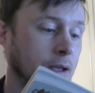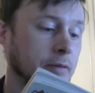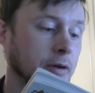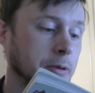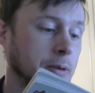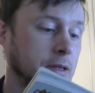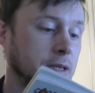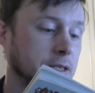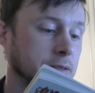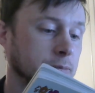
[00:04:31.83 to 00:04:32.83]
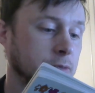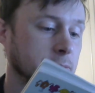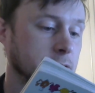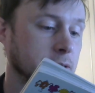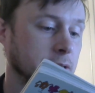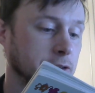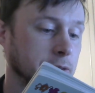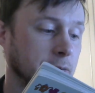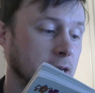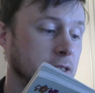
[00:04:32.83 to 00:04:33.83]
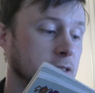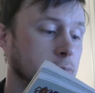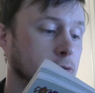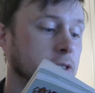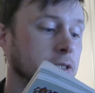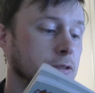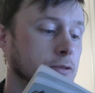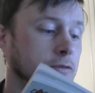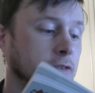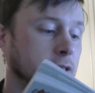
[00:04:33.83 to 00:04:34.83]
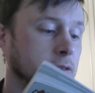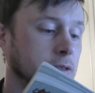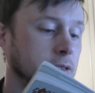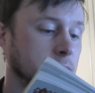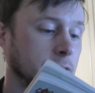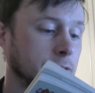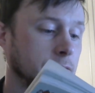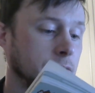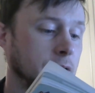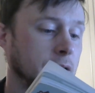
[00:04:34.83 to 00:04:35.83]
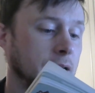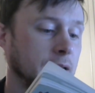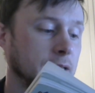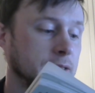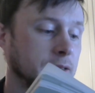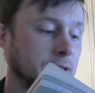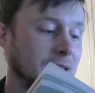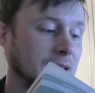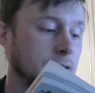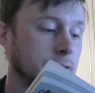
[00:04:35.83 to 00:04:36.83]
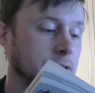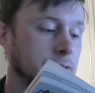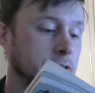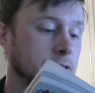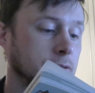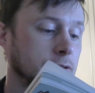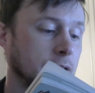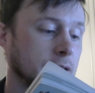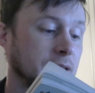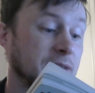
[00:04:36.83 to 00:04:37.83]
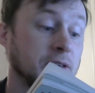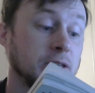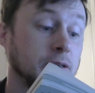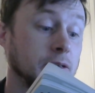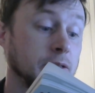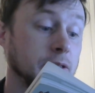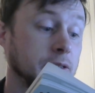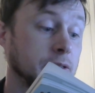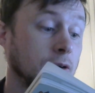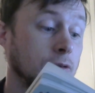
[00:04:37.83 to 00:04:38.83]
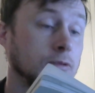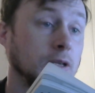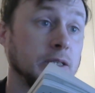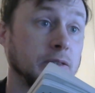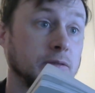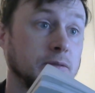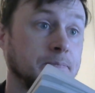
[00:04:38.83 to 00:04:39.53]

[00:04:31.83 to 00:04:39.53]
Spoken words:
"Very well, then," said Mr. Daydream, and, putting 2 fingers in his mouth, he let out the loudest whistle Jack had ever heard in his whole life.